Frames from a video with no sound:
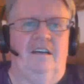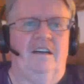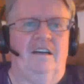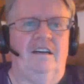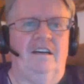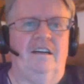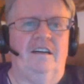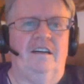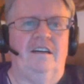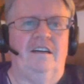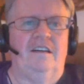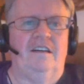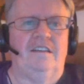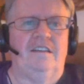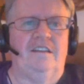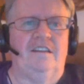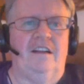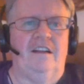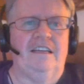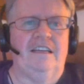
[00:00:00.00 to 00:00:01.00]

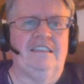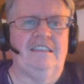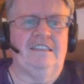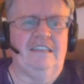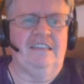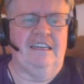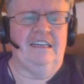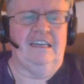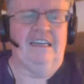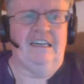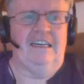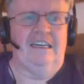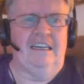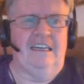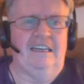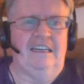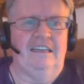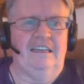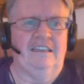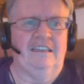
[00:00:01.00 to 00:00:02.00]
So let's
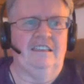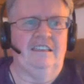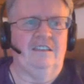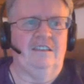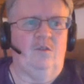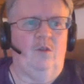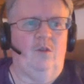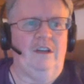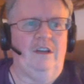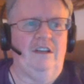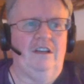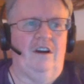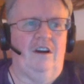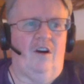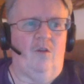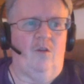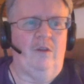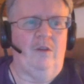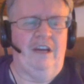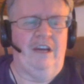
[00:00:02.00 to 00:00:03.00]
see. What
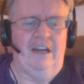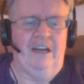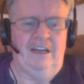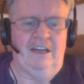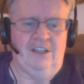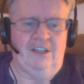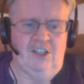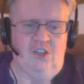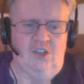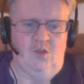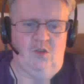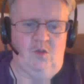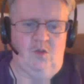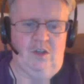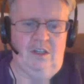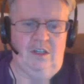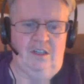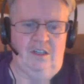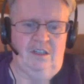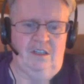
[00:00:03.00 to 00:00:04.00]
are we gonna do?